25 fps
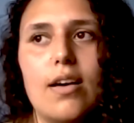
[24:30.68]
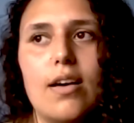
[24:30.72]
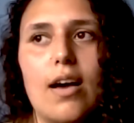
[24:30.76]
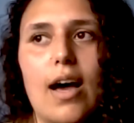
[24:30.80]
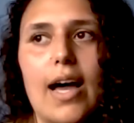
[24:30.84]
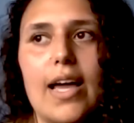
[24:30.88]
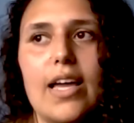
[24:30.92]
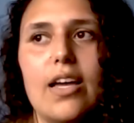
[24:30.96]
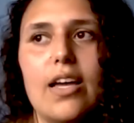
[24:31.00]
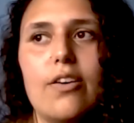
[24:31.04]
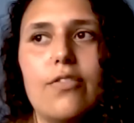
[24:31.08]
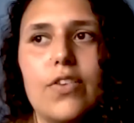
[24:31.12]

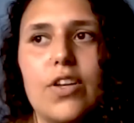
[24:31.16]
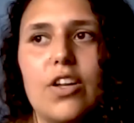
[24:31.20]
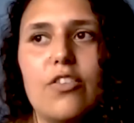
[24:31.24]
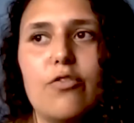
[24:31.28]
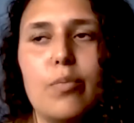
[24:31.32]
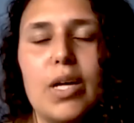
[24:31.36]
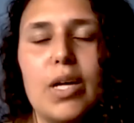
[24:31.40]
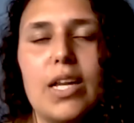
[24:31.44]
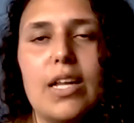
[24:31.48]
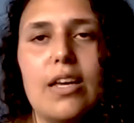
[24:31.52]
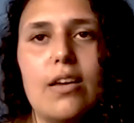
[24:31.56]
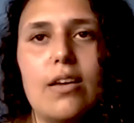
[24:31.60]
I have enough
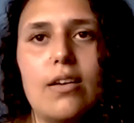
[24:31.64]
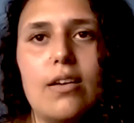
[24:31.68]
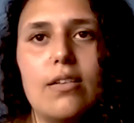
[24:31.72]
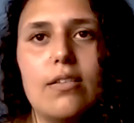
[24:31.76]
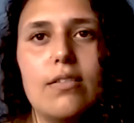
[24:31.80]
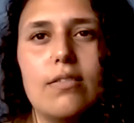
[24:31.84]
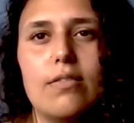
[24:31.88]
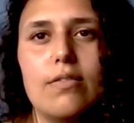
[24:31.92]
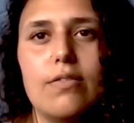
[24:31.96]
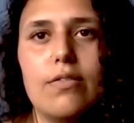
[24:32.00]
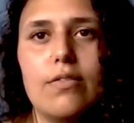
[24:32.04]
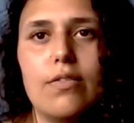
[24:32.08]
money
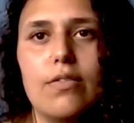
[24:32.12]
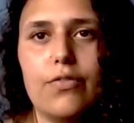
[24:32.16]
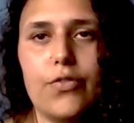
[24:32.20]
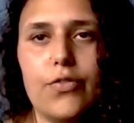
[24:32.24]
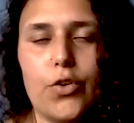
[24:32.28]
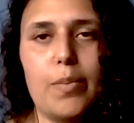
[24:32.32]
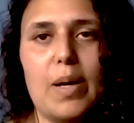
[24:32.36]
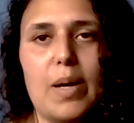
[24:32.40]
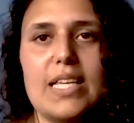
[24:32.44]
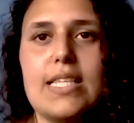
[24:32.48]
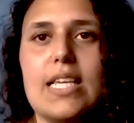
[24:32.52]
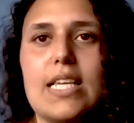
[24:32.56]

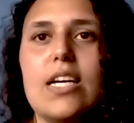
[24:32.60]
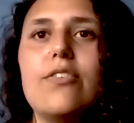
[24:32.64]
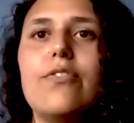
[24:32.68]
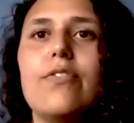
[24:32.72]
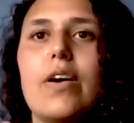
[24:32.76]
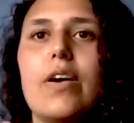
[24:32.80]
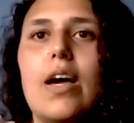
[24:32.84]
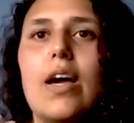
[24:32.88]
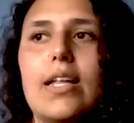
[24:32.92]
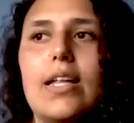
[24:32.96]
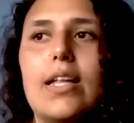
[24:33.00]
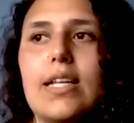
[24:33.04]
for
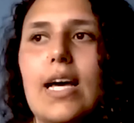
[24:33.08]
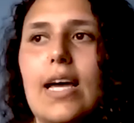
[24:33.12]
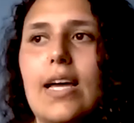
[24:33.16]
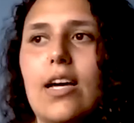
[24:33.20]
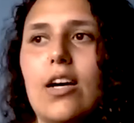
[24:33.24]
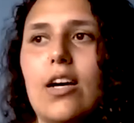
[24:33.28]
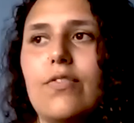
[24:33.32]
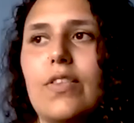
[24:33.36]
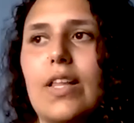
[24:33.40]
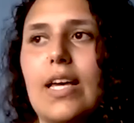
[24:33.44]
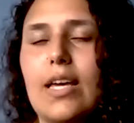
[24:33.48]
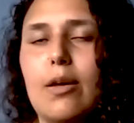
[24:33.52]
myself, and I
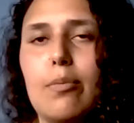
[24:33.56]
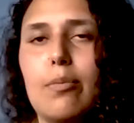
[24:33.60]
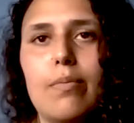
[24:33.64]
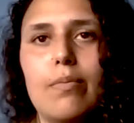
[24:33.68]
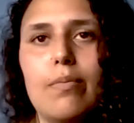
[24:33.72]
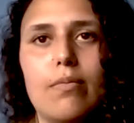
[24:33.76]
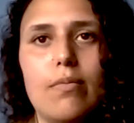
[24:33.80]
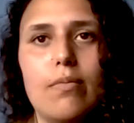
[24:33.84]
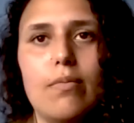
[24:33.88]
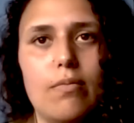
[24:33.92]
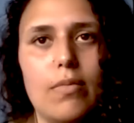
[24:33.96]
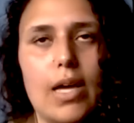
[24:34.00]
have
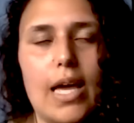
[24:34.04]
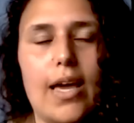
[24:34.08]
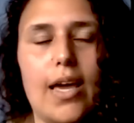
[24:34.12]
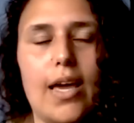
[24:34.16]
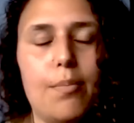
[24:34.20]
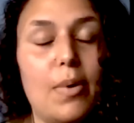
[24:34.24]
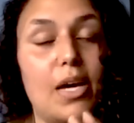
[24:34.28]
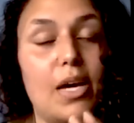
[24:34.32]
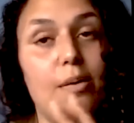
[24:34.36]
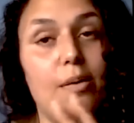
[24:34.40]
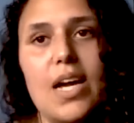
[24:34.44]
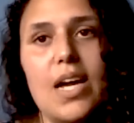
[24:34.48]

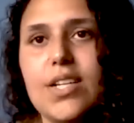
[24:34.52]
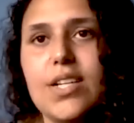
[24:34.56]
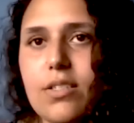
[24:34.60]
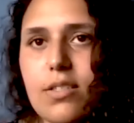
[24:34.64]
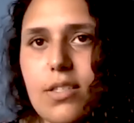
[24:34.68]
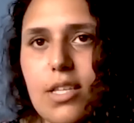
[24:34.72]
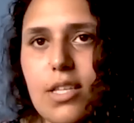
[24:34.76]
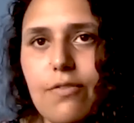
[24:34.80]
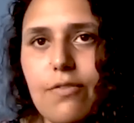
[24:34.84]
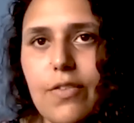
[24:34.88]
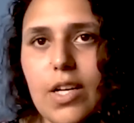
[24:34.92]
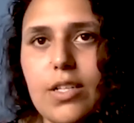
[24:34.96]
my
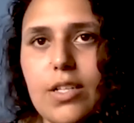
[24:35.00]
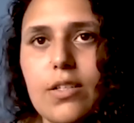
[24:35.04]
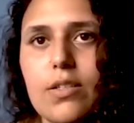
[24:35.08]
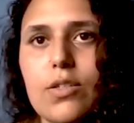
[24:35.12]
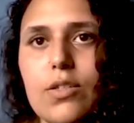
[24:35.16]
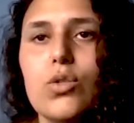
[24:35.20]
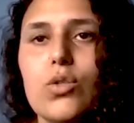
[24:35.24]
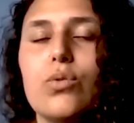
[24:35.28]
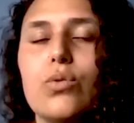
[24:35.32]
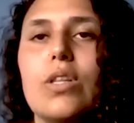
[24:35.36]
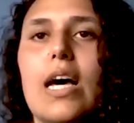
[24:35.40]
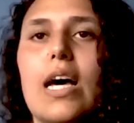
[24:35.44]
emergency fund,
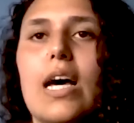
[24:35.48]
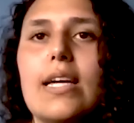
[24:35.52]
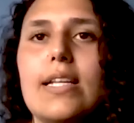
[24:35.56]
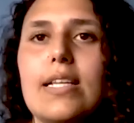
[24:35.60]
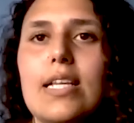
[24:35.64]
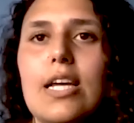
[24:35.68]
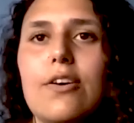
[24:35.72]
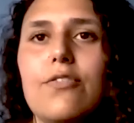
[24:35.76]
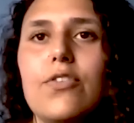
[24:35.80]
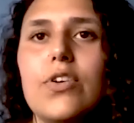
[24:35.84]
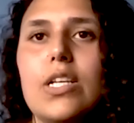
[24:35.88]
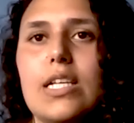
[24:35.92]
so that I
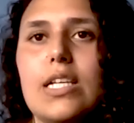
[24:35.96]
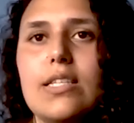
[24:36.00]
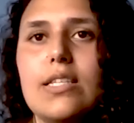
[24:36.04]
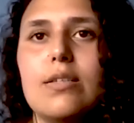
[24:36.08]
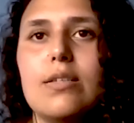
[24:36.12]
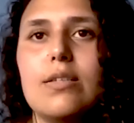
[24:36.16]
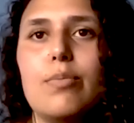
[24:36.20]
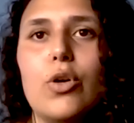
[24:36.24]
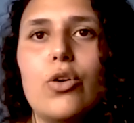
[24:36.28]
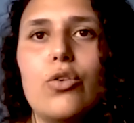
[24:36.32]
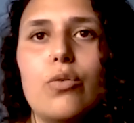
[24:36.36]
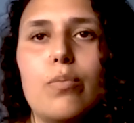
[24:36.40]
never need
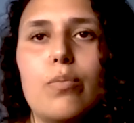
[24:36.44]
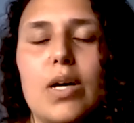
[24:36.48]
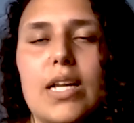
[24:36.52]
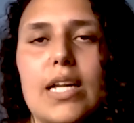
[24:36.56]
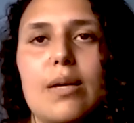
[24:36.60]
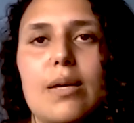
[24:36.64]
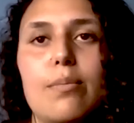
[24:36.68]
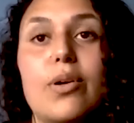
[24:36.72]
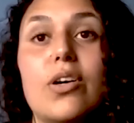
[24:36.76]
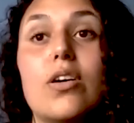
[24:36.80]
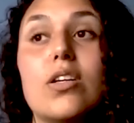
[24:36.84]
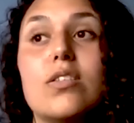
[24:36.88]
to borrow
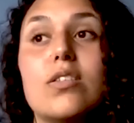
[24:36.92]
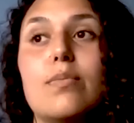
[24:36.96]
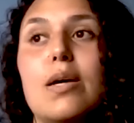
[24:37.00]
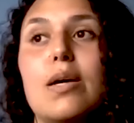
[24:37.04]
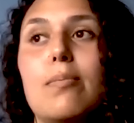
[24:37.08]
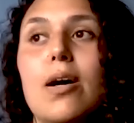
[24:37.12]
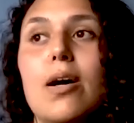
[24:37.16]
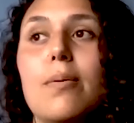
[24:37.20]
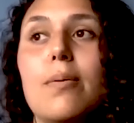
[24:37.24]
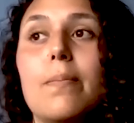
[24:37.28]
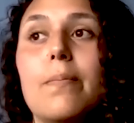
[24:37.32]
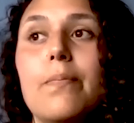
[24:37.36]
money, because my
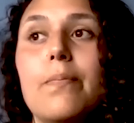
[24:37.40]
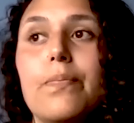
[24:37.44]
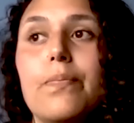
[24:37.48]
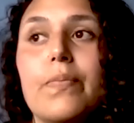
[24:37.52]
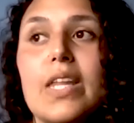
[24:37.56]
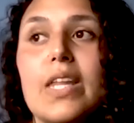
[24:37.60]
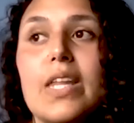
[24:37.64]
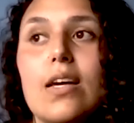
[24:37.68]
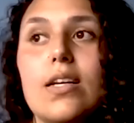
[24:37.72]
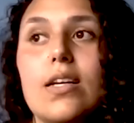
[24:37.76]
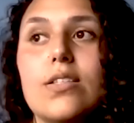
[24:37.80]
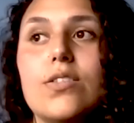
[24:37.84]
mum,
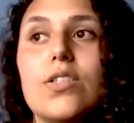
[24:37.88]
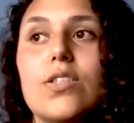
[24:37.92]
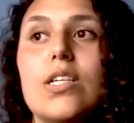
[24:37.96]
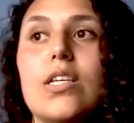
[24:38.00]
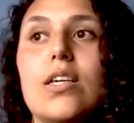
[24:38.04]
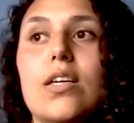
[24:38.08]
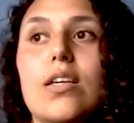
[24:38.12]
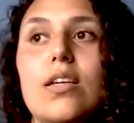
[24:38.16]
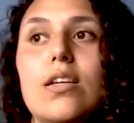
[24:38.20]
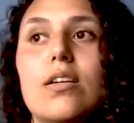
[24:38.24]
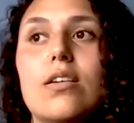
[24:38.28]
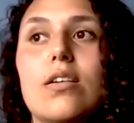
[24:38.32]

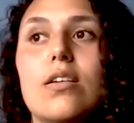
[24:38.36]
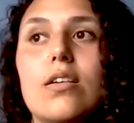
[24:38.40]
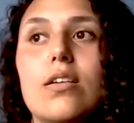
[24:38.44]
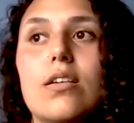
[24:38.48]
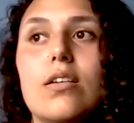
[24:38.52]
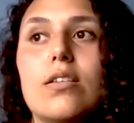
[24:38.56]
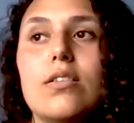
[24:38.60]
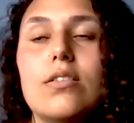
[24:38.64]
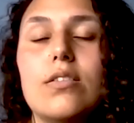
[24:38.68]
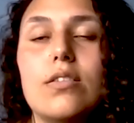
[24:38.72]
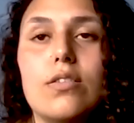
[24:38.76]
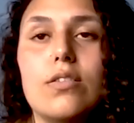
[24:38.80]
she
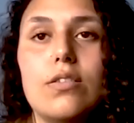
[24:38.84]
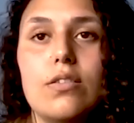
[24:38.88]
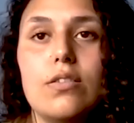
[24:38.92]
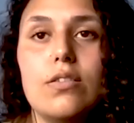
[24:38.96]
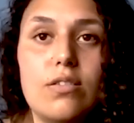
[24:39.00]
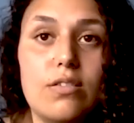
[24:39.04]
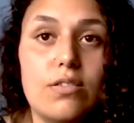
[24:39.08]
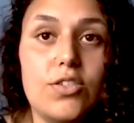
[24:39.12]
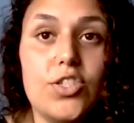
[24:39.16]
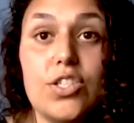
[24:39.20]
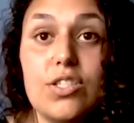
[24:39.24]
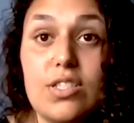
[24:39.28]

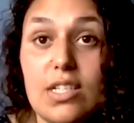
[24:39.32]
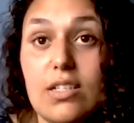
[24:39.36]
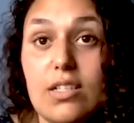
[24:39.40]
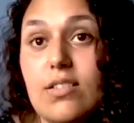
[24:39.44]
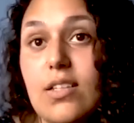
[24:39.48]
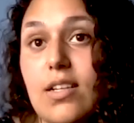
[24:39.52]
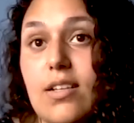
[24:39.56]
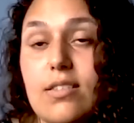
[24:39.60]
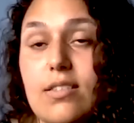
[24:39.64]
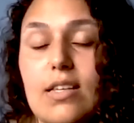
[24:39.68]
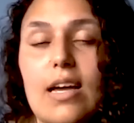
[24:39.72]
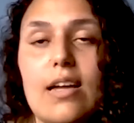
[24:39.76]
still
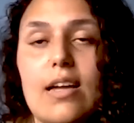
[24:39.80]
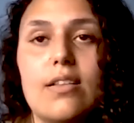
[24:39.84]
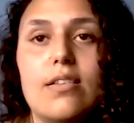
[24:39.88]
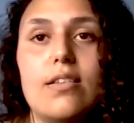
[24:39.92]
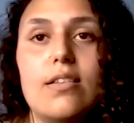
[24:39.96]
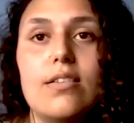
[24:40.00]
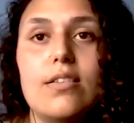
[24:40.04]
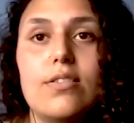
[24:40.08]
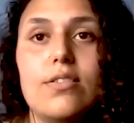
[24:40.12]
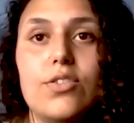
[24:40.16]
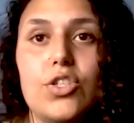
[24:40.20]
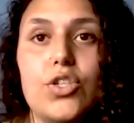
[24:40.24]
does,
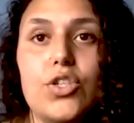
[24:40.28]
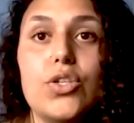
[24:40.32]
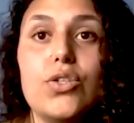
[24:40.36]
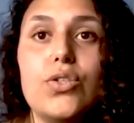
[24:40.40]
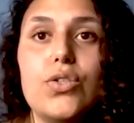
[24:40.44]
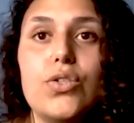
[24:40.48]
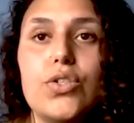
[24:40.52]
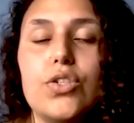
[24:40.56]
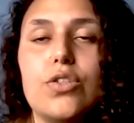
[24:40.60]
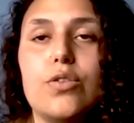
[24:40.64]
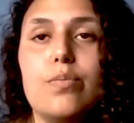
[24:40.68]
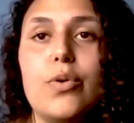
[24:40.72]
and she
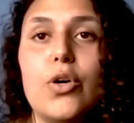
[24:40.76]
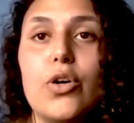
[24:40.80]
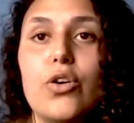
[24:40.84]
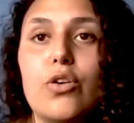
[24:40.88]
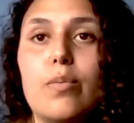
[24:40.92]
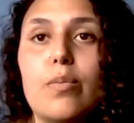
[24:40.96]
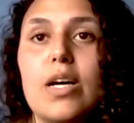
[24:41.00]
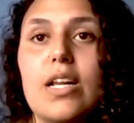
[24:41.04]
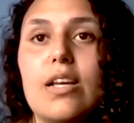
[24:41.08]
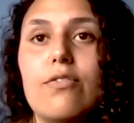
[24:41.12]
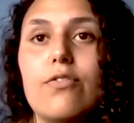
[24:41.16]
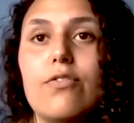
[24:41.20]
used to borrow
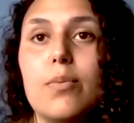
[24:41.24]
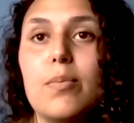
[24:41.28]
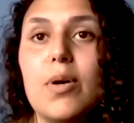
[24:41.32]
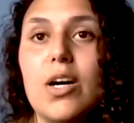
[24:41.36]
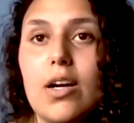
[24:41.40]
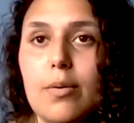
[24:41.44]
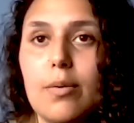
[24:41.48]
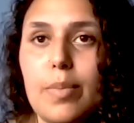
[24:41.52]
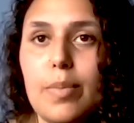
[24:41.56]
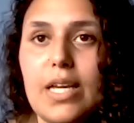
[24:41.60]
money from her